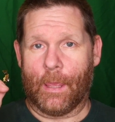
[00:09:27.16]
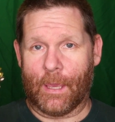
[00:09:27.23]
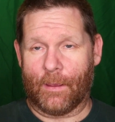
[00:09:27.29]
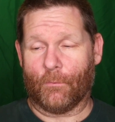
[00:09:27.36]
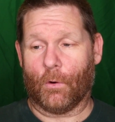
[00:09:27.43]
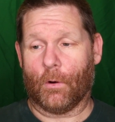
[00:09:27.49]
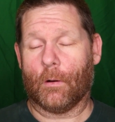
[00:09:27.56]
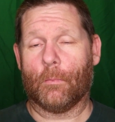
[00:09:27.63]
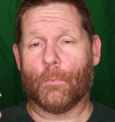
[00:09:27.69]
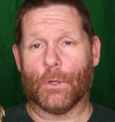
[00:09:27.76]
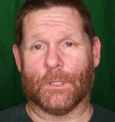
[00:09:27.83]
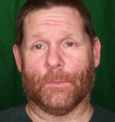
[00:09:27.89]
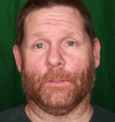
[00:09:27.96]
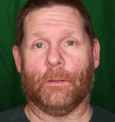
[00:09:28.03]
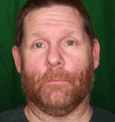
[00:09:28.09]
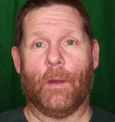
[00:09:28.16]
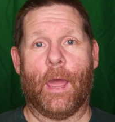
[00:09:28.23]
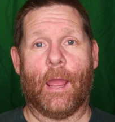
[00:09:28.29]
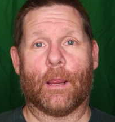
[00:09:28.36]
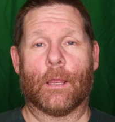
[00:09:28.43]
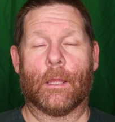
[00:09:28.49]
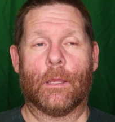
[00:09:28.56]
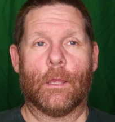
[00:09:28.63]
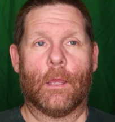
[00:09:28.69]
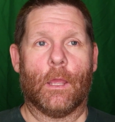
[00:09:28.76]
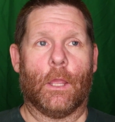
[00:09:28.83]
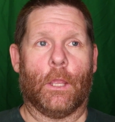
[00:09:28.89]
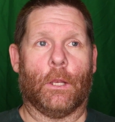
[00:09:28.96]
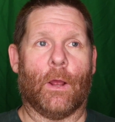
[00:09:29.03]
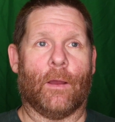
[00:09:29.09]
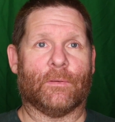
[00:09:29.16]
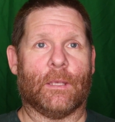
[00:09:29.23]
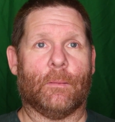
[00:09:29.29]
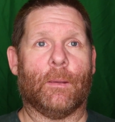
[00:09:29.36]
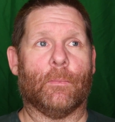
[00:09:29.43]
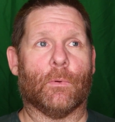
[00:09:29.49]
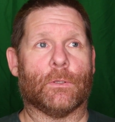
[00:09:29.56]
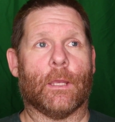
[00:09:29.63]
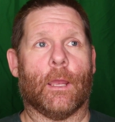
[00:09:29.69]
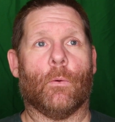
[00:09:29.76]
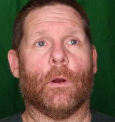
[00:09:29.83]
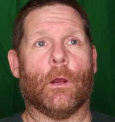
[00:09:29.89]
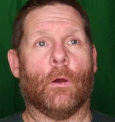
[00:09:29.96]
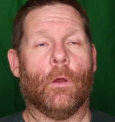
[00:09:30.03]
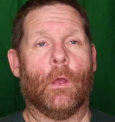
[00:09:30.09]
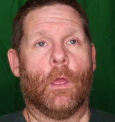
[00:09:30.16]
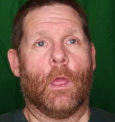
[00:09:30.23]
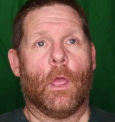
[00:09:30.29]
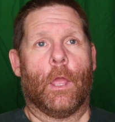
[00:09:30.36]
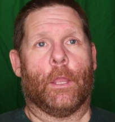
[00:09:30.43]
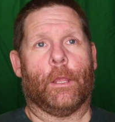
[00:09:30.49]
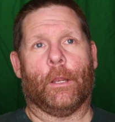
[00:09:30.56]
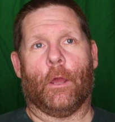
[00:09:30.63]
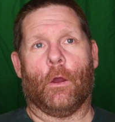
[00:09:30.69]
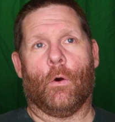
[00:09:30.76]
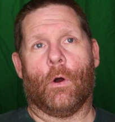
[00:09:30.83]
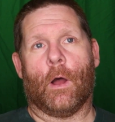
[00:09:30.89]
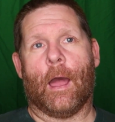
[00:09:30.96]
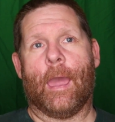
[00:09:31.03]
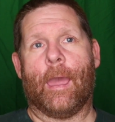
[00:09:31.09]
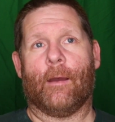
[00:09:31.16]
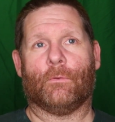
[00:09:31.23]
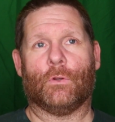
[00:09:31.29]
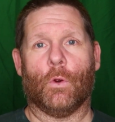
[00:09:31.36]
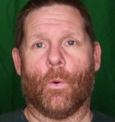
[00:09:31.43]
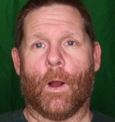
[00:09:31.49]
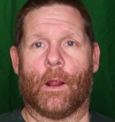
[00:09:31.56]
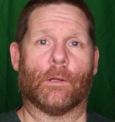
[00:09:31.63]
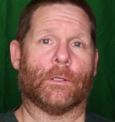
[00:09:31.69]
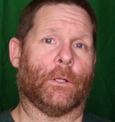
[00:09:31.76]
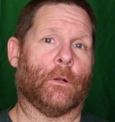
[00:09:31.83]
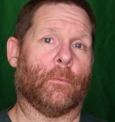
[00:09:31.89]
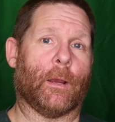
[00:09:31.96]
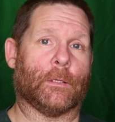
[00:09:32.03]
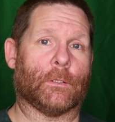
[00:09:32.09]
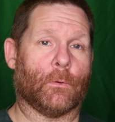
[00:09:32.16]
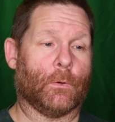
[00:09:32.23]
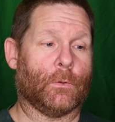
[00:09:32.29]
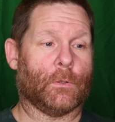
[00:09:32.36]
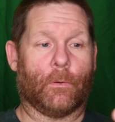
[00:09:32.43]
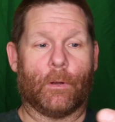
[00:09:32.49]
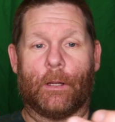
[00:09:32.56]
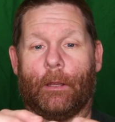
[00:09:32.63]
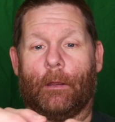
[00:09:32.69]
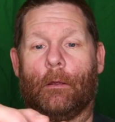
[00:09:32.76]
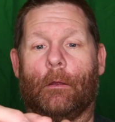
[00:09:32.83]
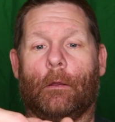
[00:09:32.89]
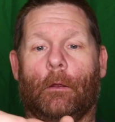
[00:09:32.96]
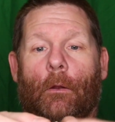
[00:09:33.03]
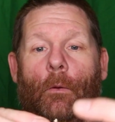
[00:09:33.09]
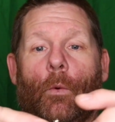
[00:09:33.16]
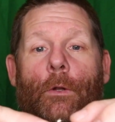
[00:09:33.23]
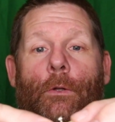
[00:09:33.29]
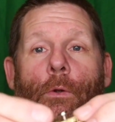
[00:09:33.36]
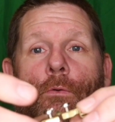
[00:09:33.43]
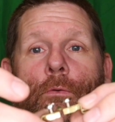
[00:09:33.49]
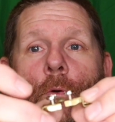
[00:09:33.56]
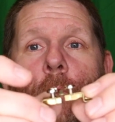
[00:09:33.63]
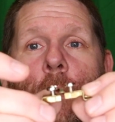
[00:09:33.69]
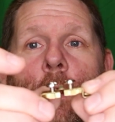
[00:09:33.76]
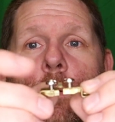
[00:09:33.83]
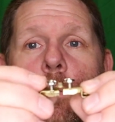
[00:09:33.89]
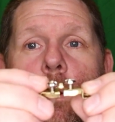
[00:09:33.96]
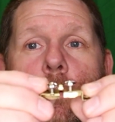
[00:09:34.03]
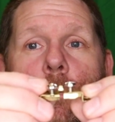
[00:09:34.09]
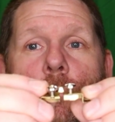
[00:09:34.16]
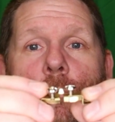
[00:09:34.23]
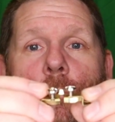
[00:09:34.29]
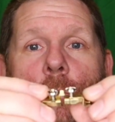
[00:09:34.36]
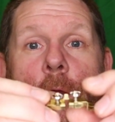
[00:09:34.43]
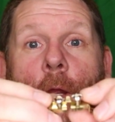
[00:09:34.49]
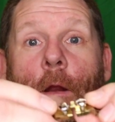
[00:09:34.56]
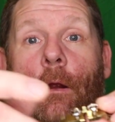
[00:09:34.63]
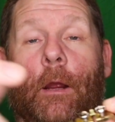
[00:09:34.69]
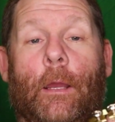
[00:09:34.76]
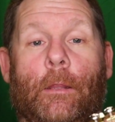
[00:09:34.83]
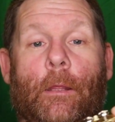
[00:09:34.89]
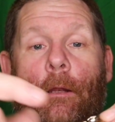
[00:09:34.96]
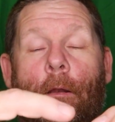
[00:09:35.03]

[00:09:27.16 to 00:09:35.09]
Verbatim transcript: ever push them in the back. You know, I've seen people say, well, you know, I have two wires under my screws already. You know, one neutral there, one neutral there, and